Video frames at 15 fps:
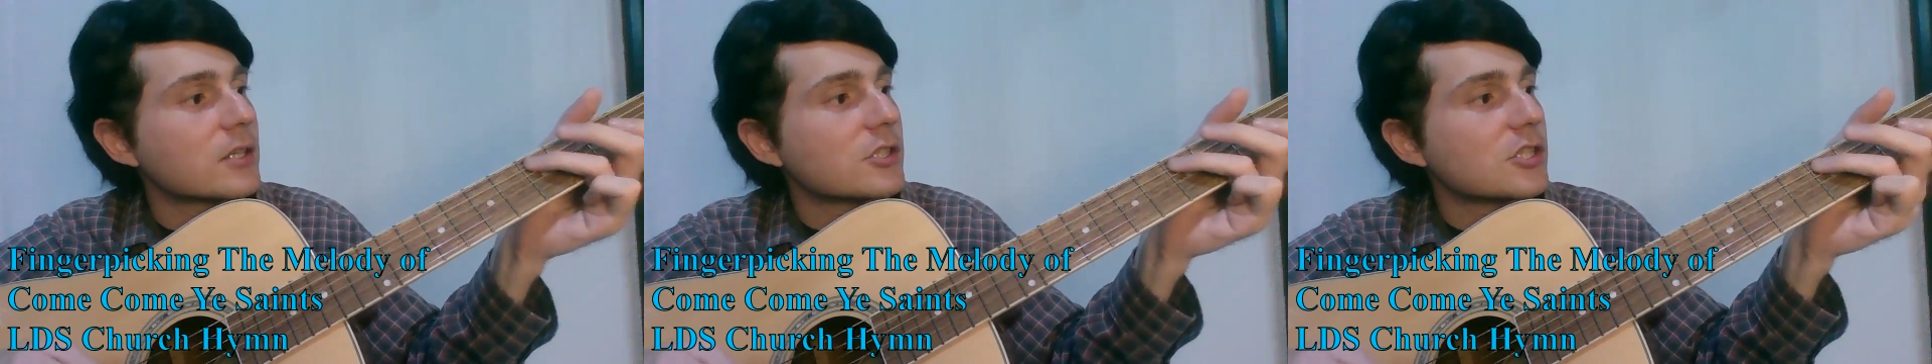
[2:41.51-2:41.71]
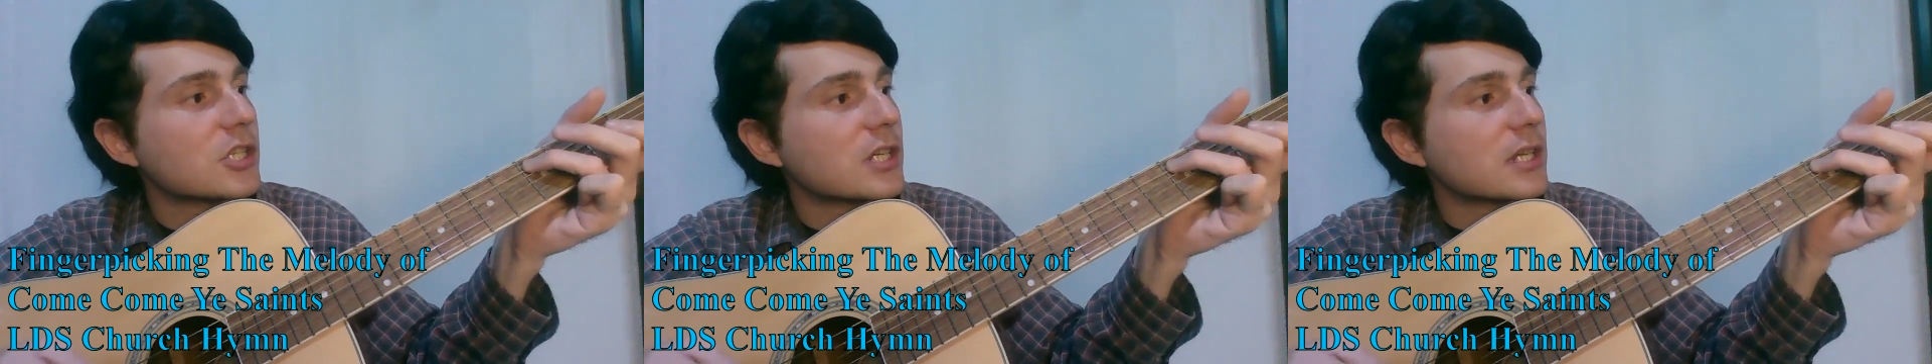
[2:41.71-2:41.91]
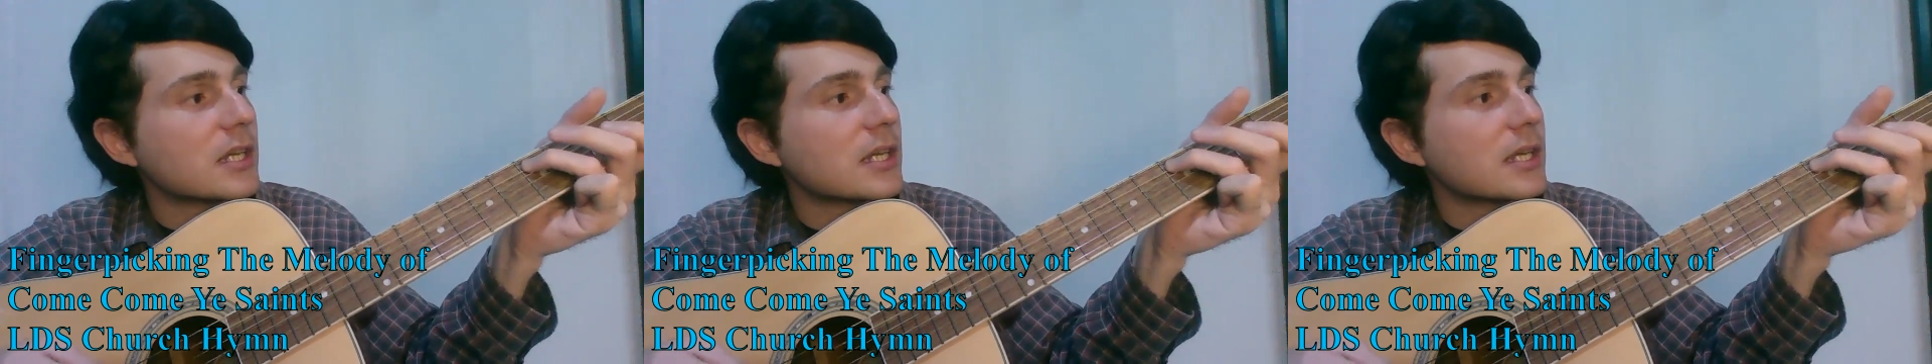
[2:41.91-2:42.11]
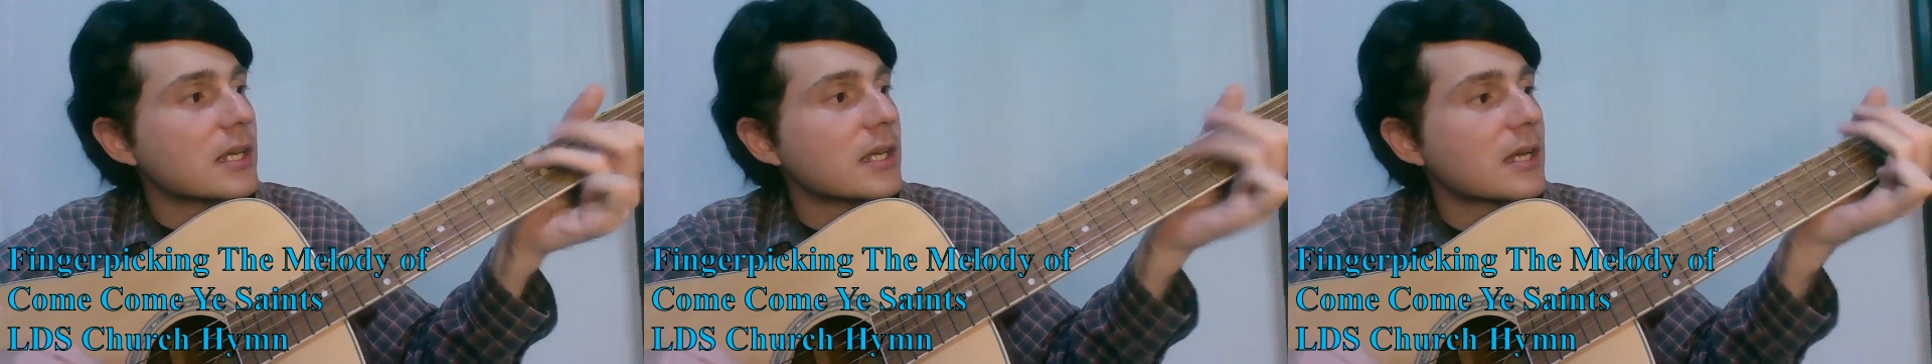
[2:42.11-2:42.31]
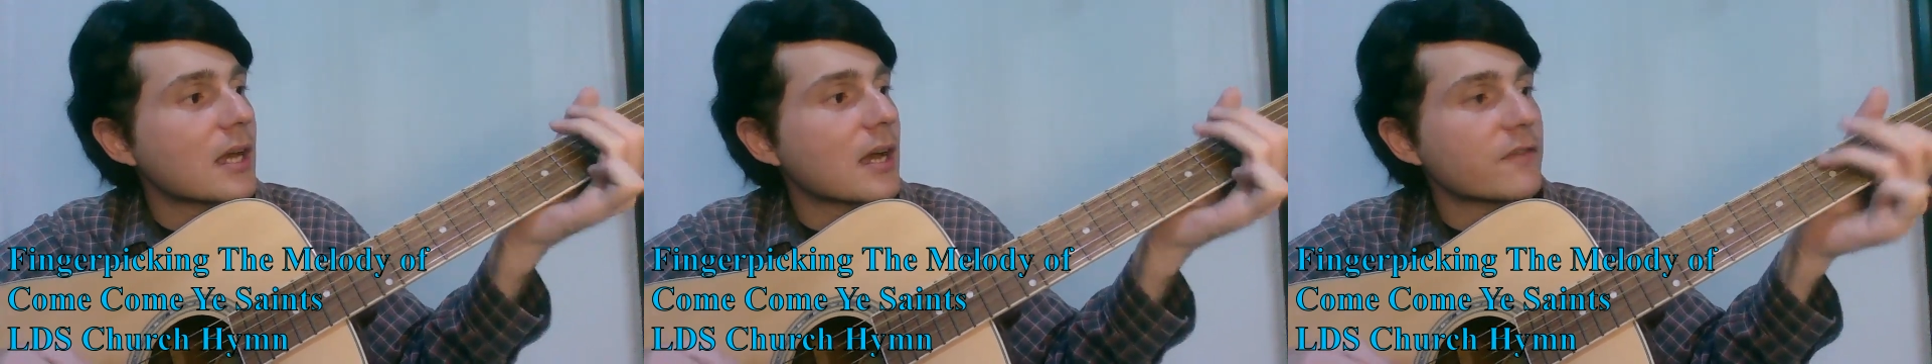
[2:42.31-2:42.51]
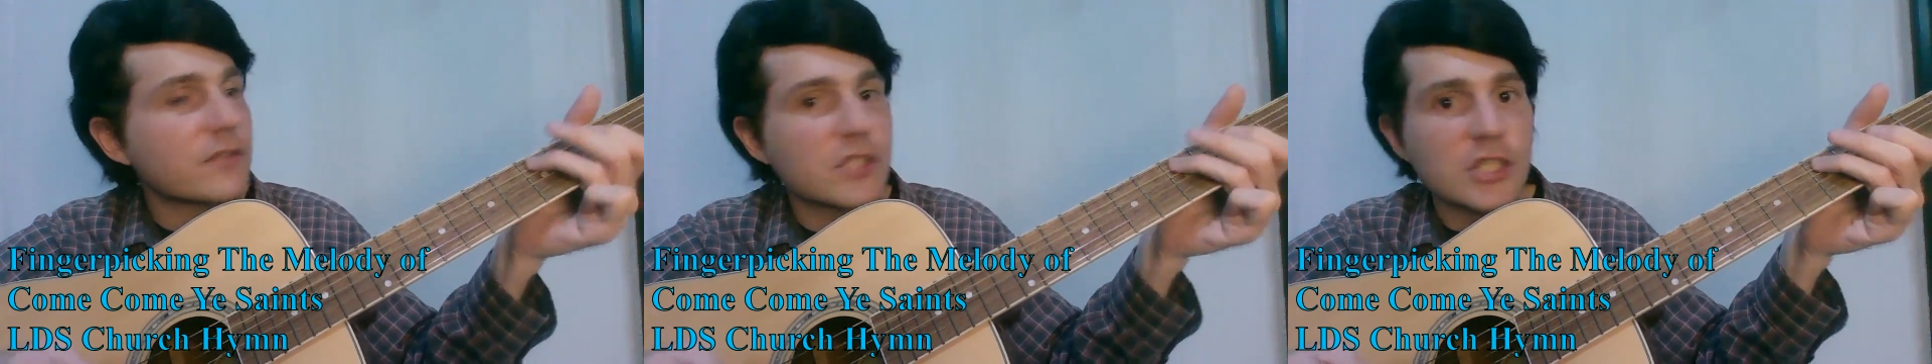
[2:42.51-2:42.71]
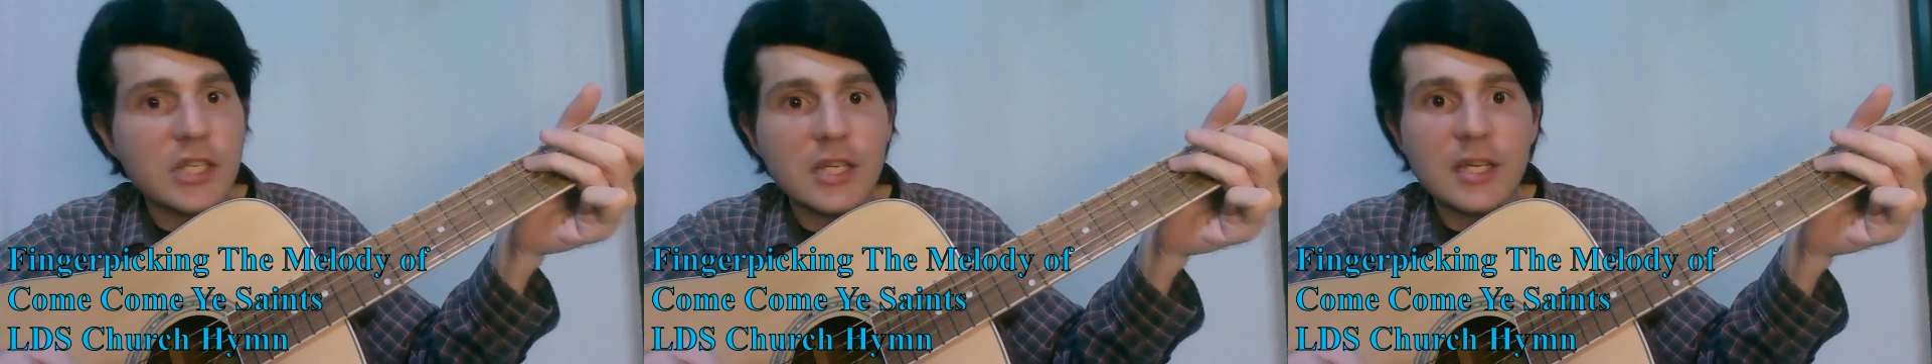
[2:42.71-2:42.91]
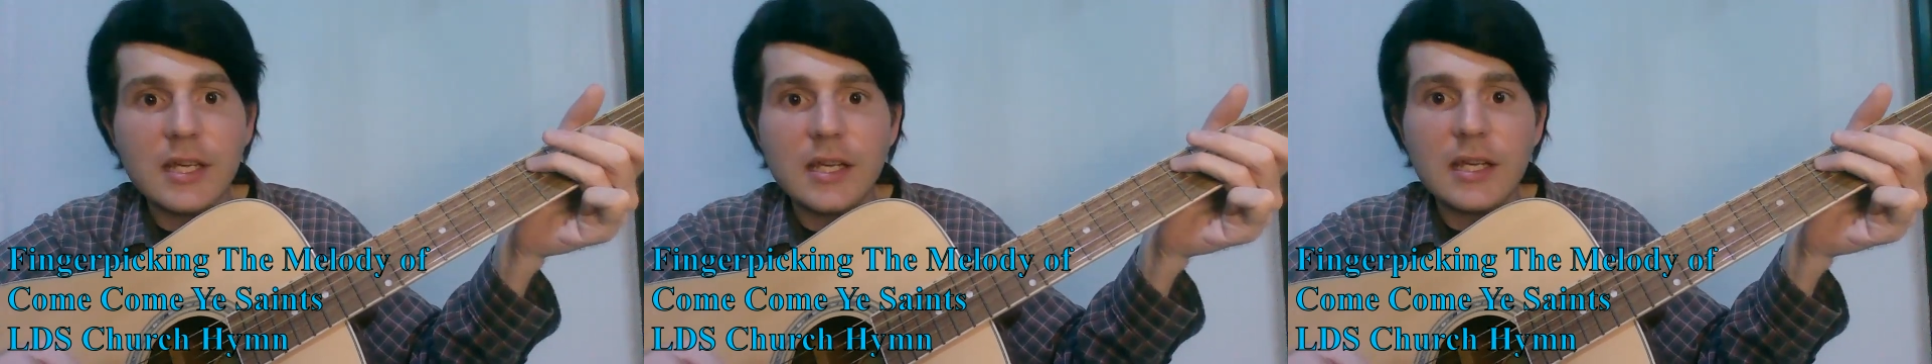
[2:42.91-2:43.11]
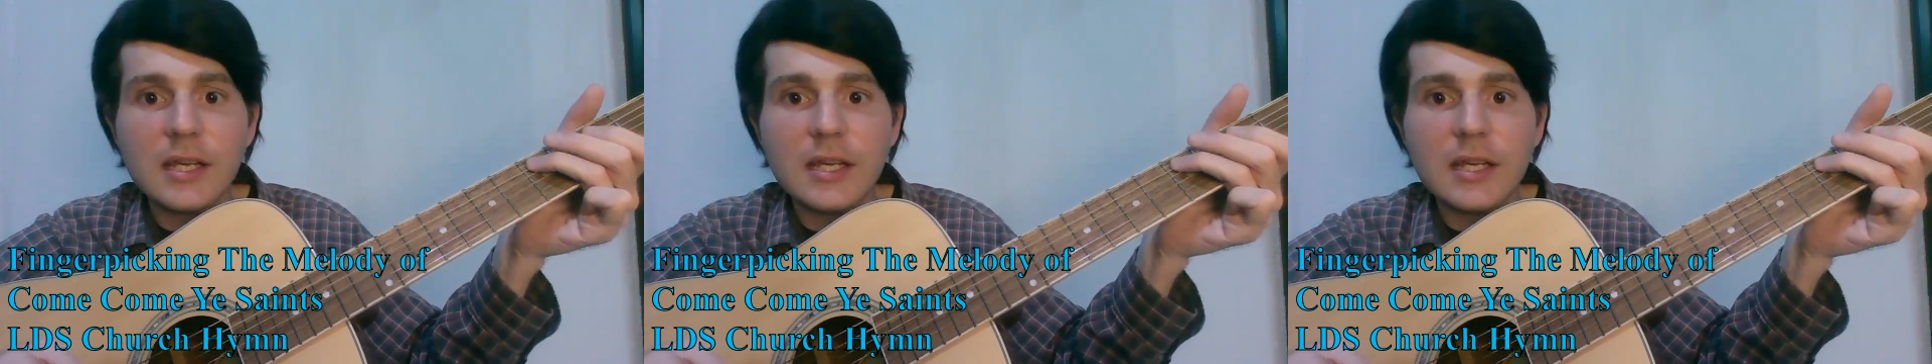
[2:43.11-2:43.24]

G, F, G.